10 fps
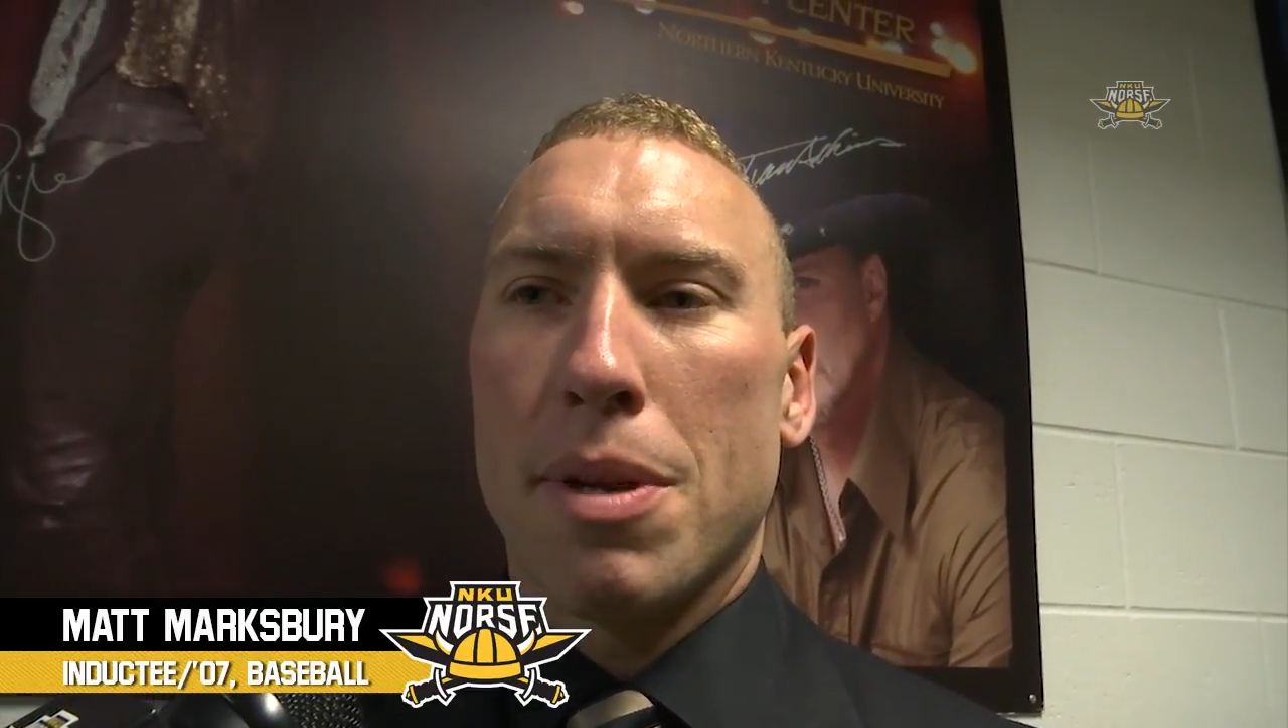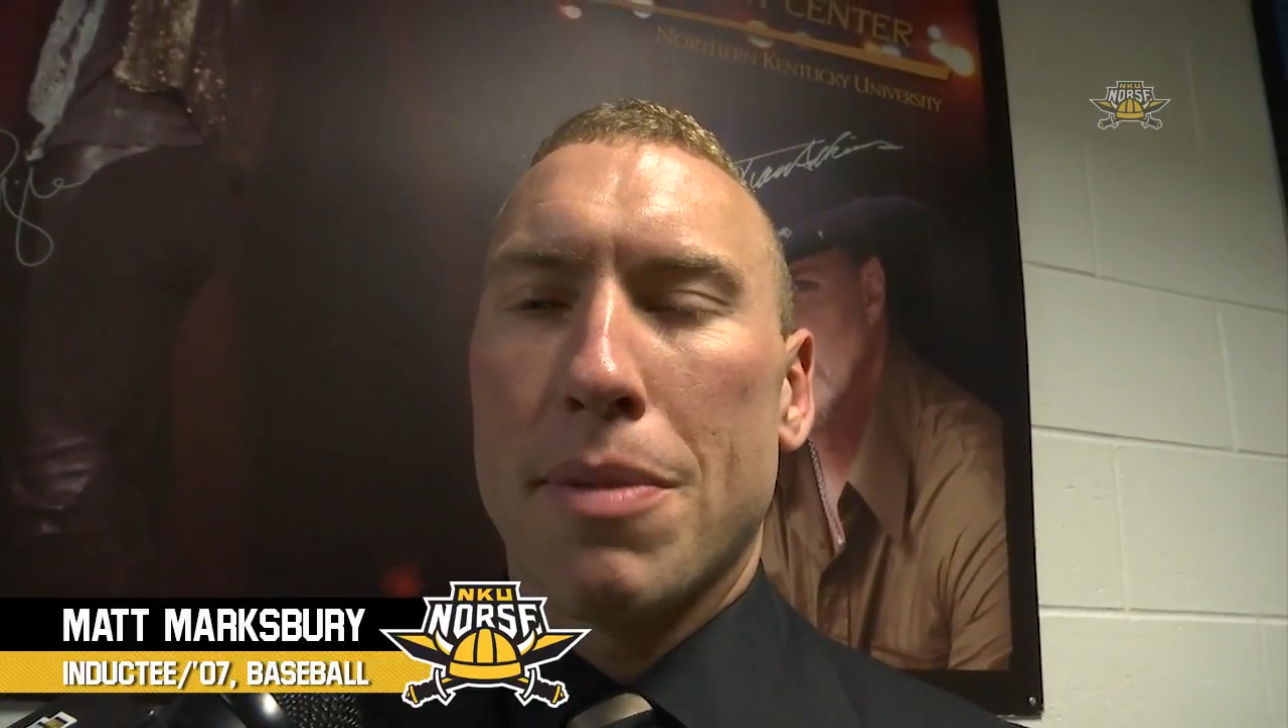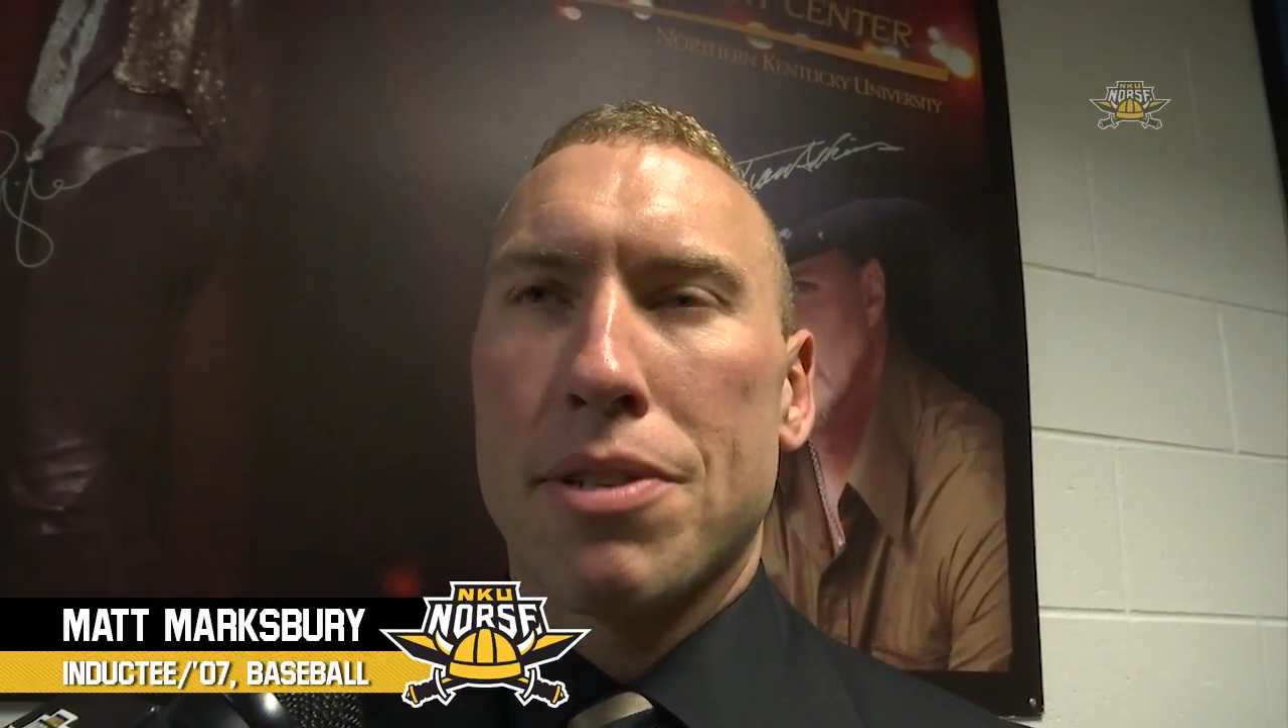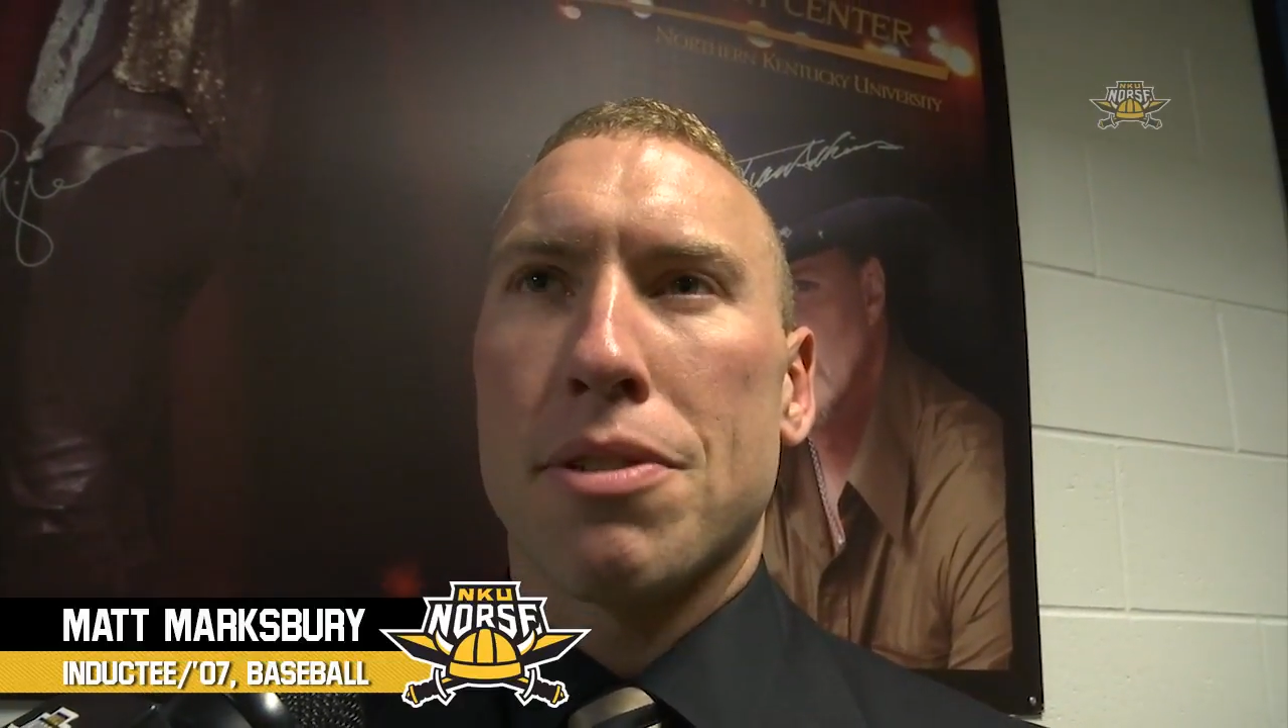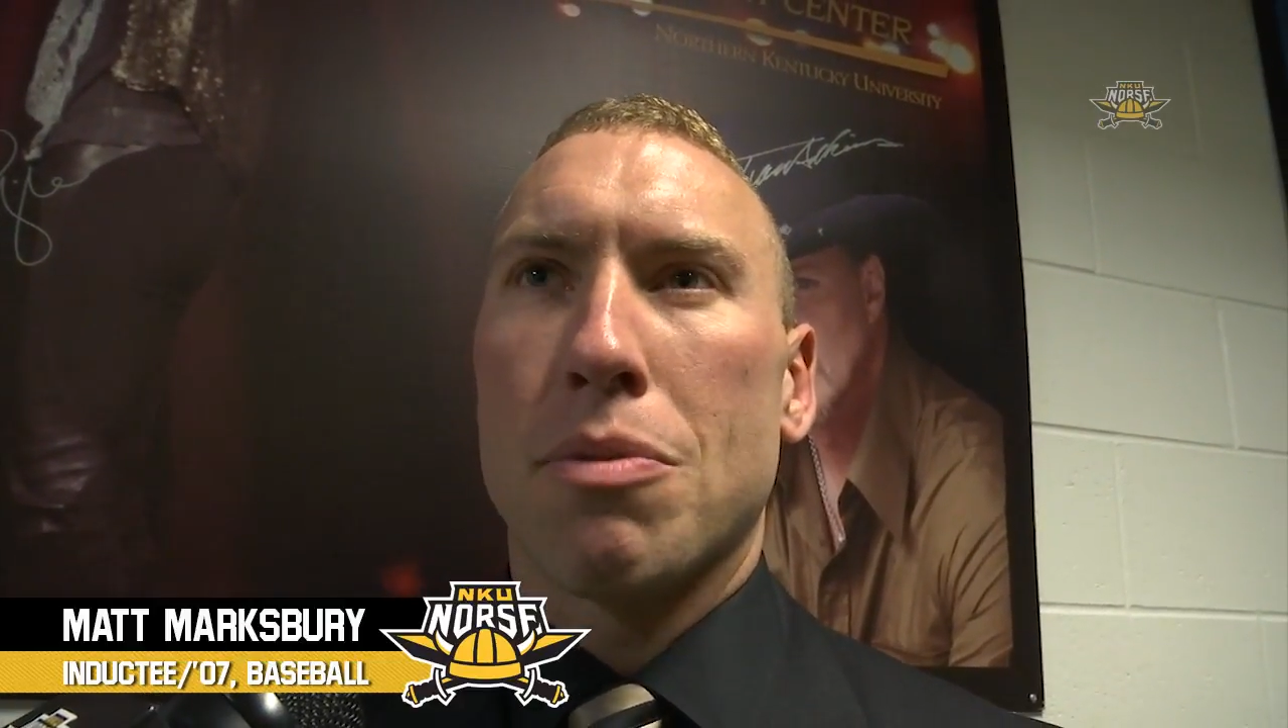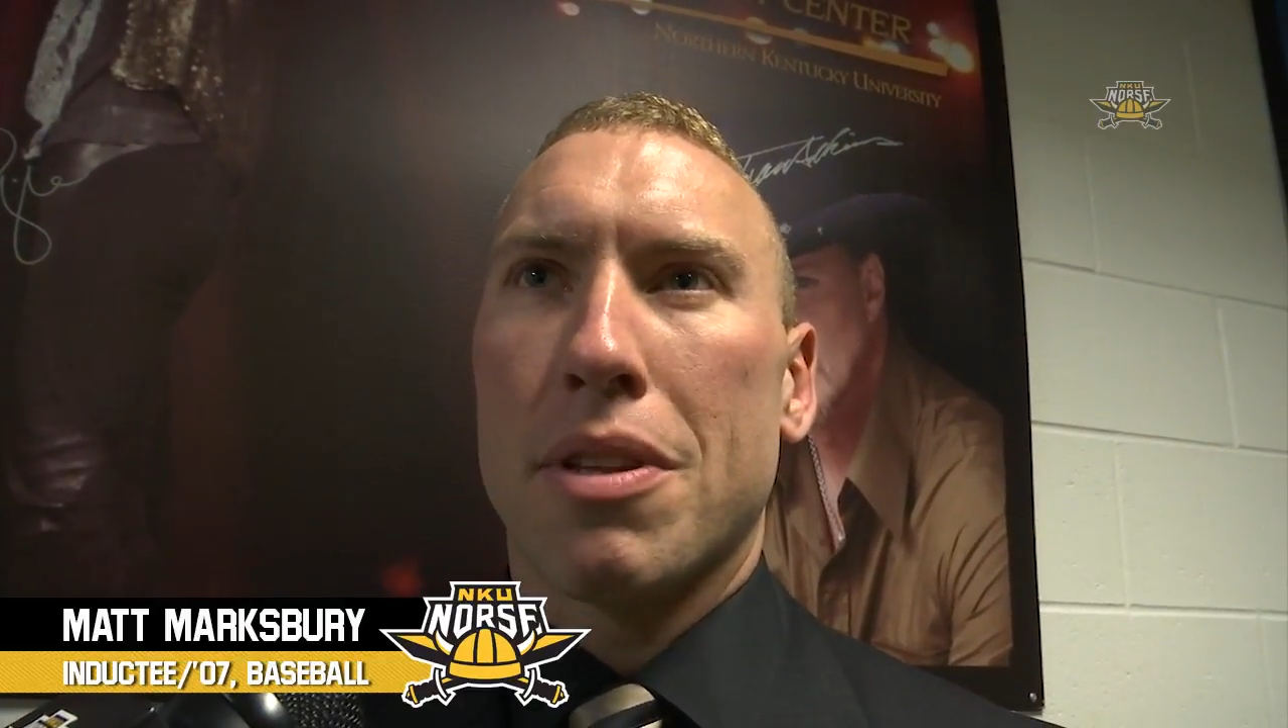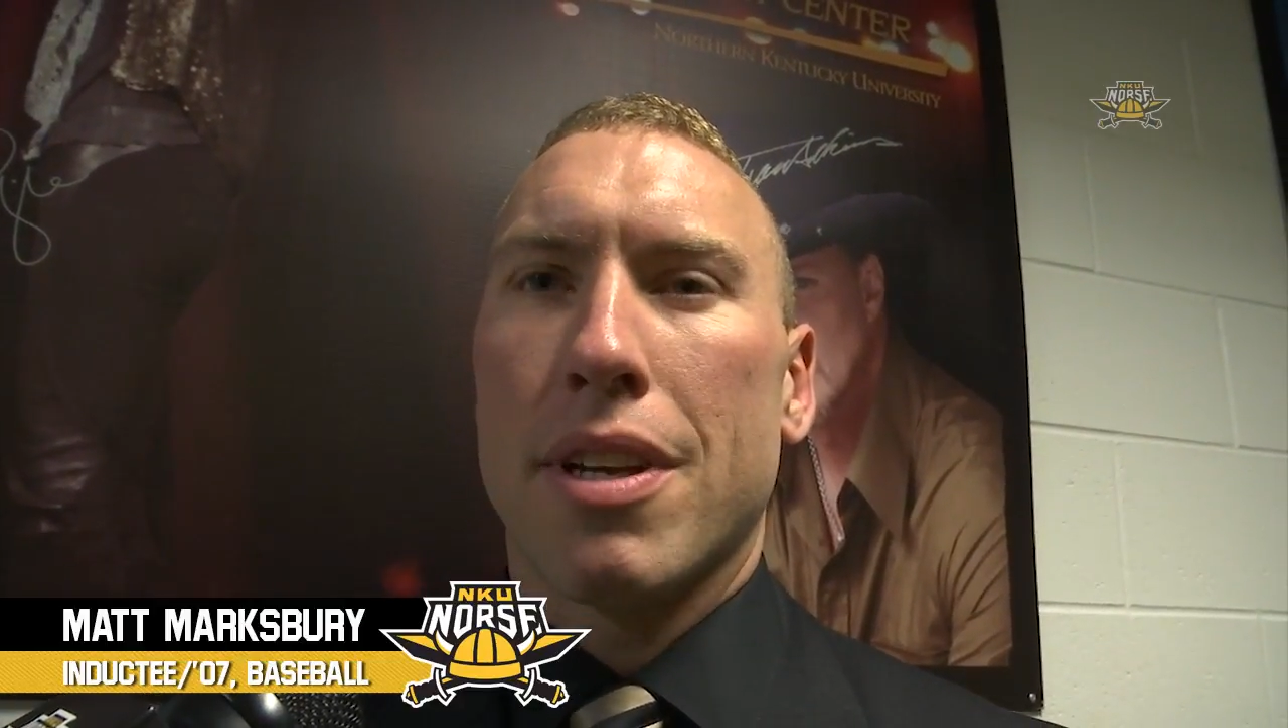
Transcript: mentioned with